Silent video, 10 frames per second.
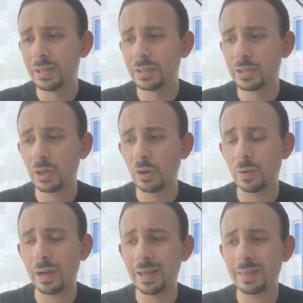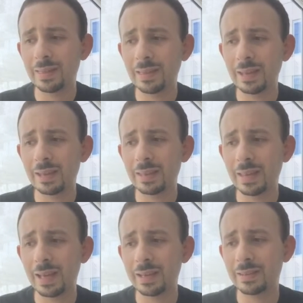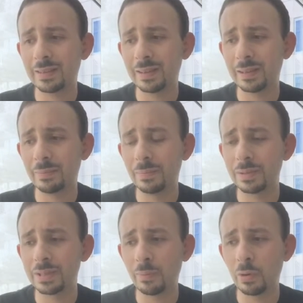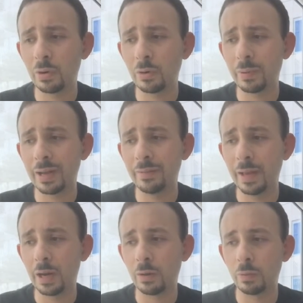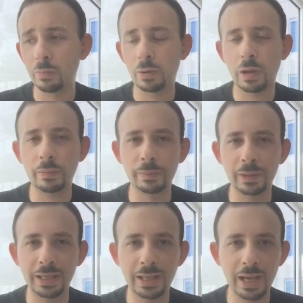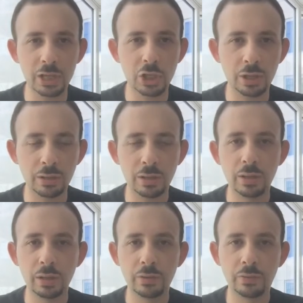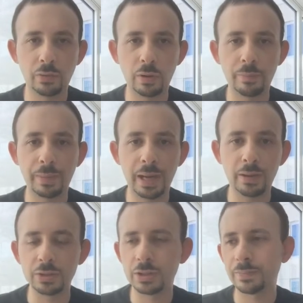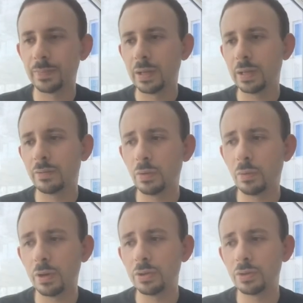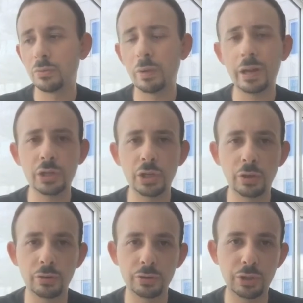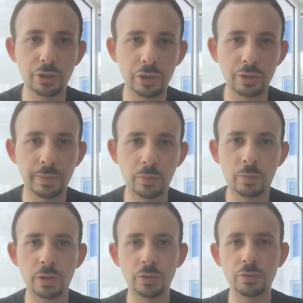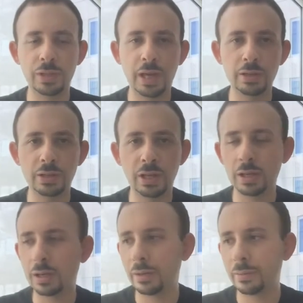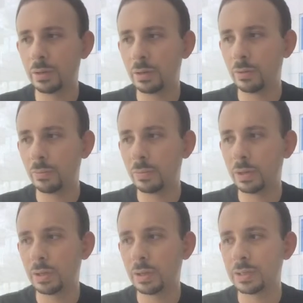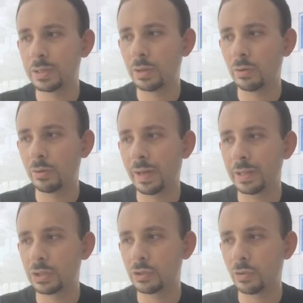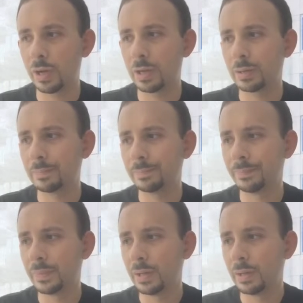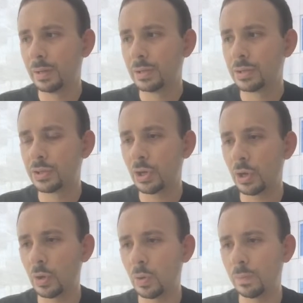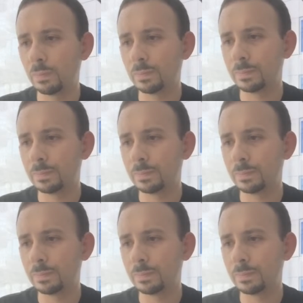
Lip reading: So I think that somewhere around there will probably catch it for a bounce. If you want to do ratios, you might want to use that as a, consider that strike. So